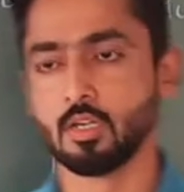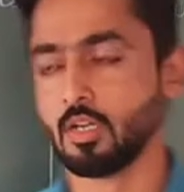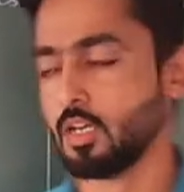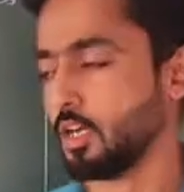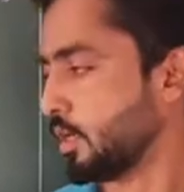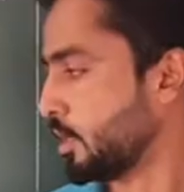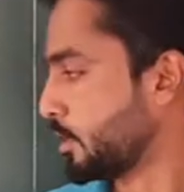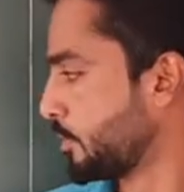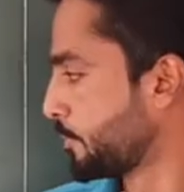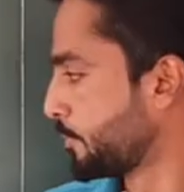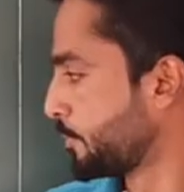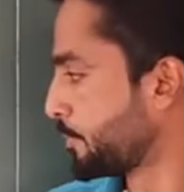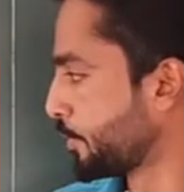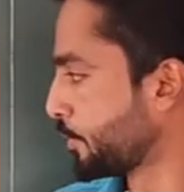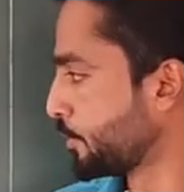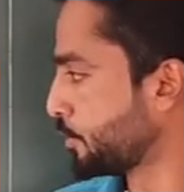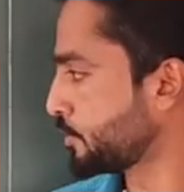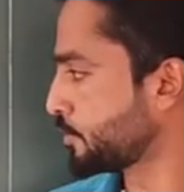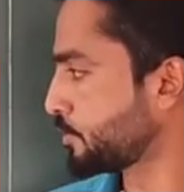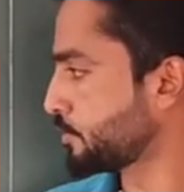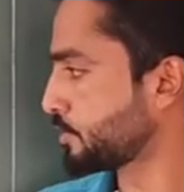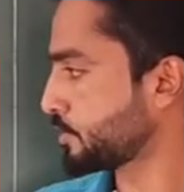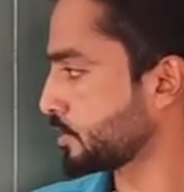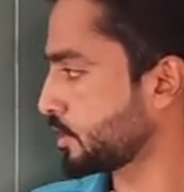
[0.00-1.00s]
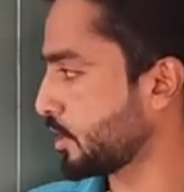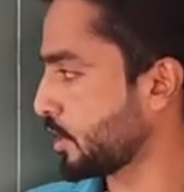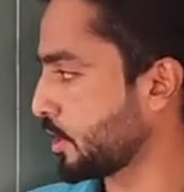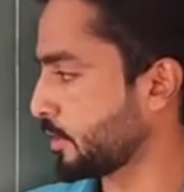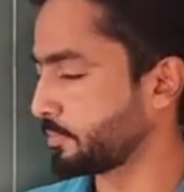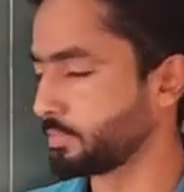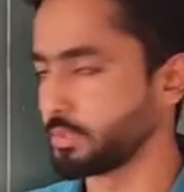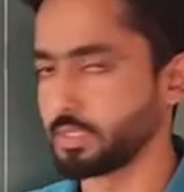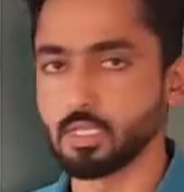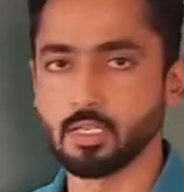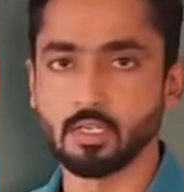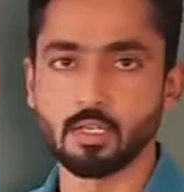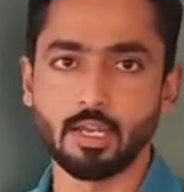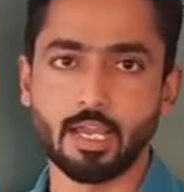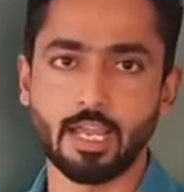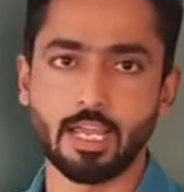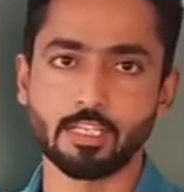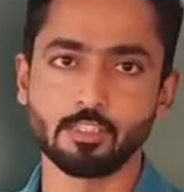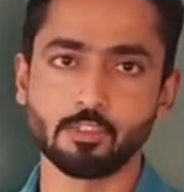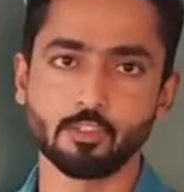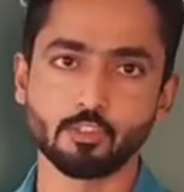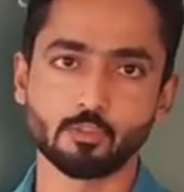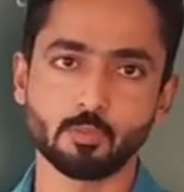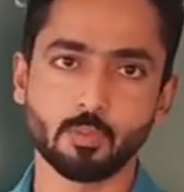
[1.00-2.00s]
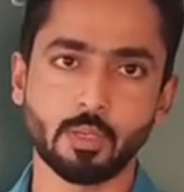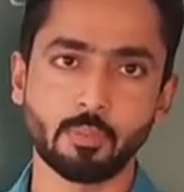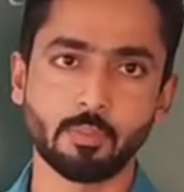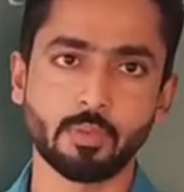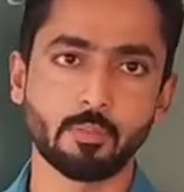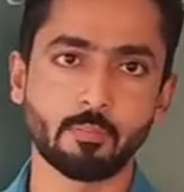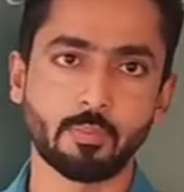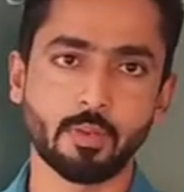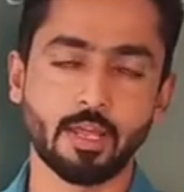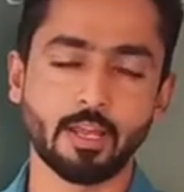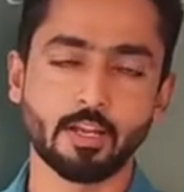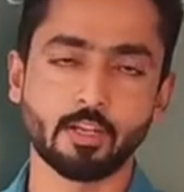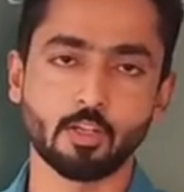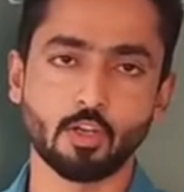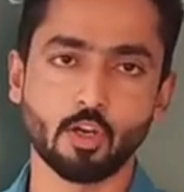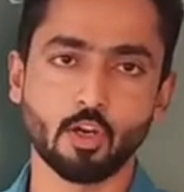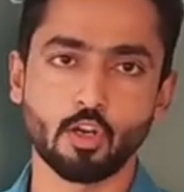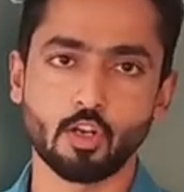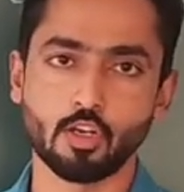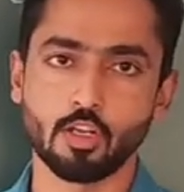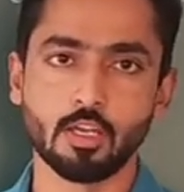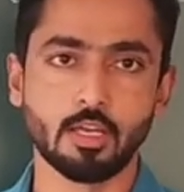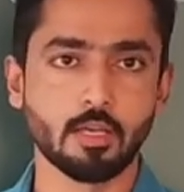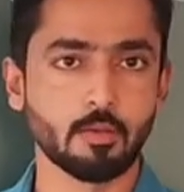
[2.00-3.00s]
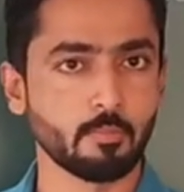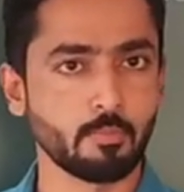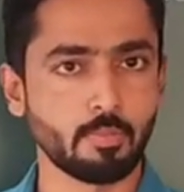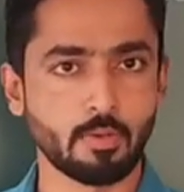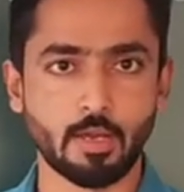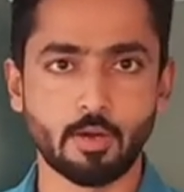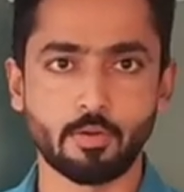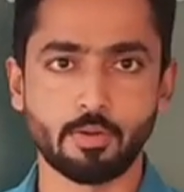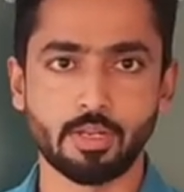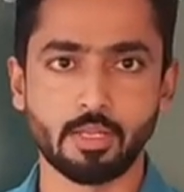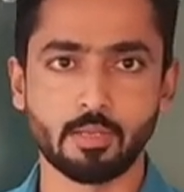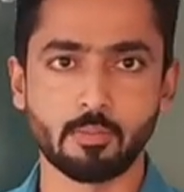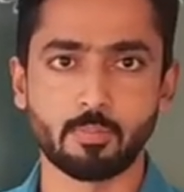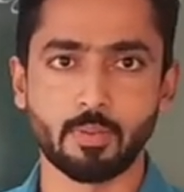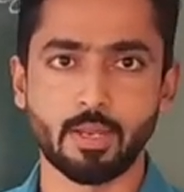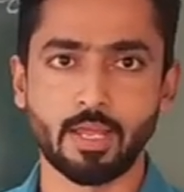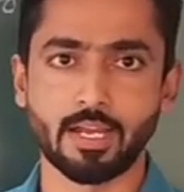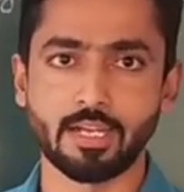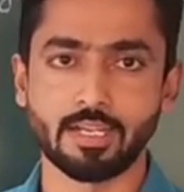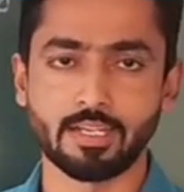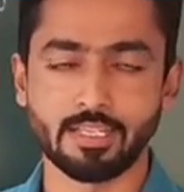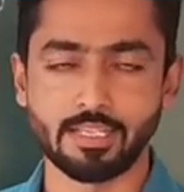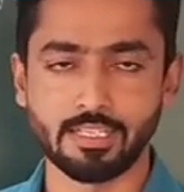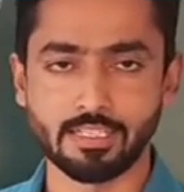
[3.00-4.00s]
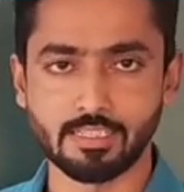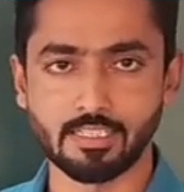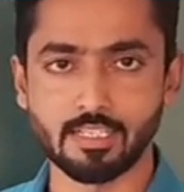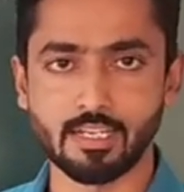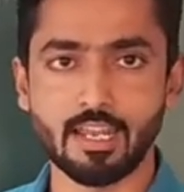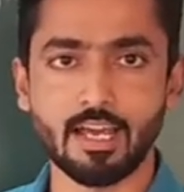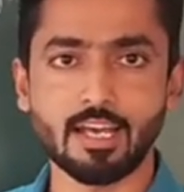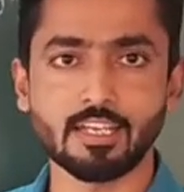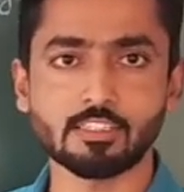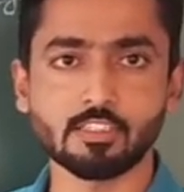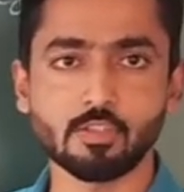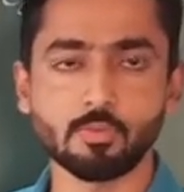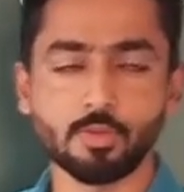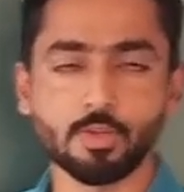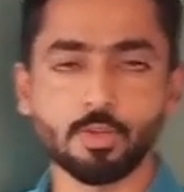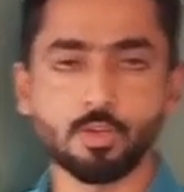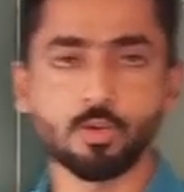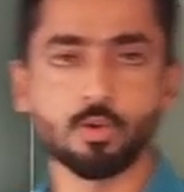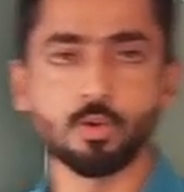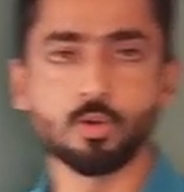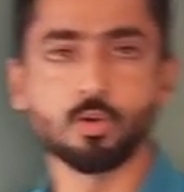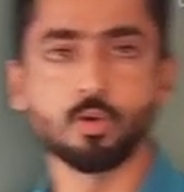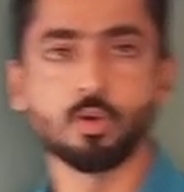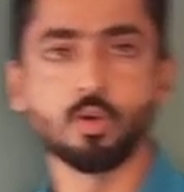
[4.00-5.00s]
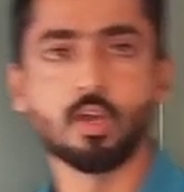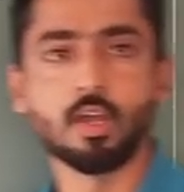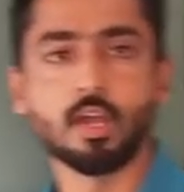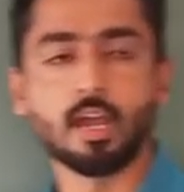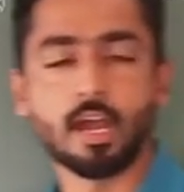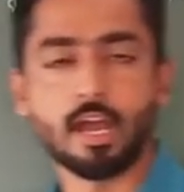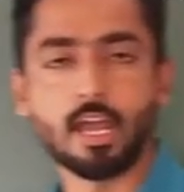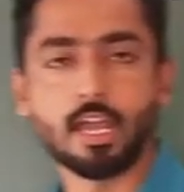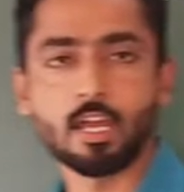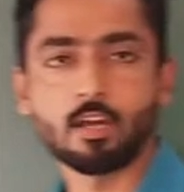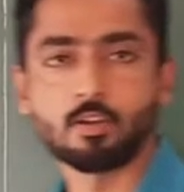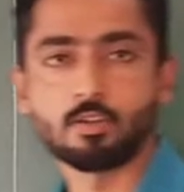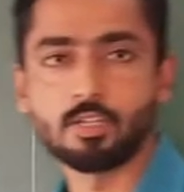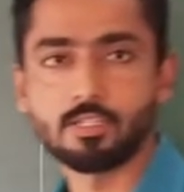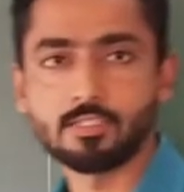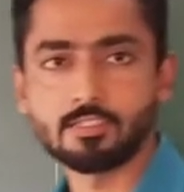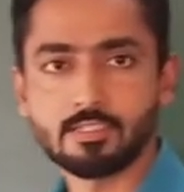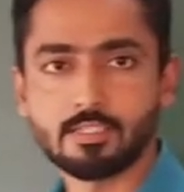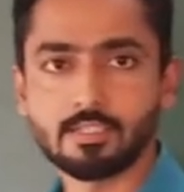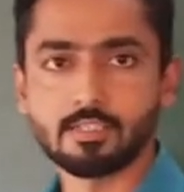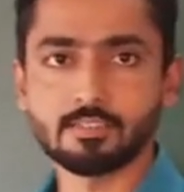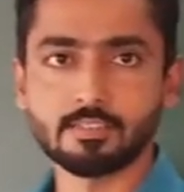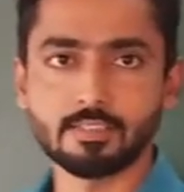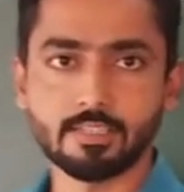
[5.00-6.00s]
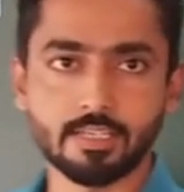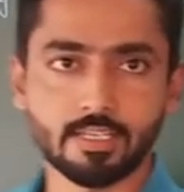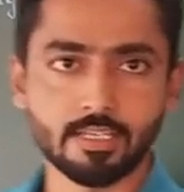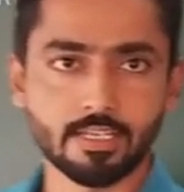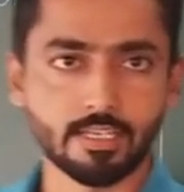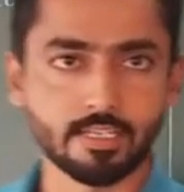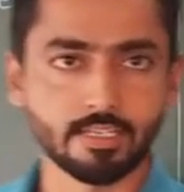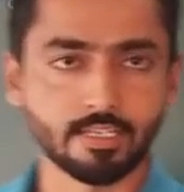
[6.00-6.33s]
the fruits of the angiospermic plant or flowering plant. In the last video, I have discussed in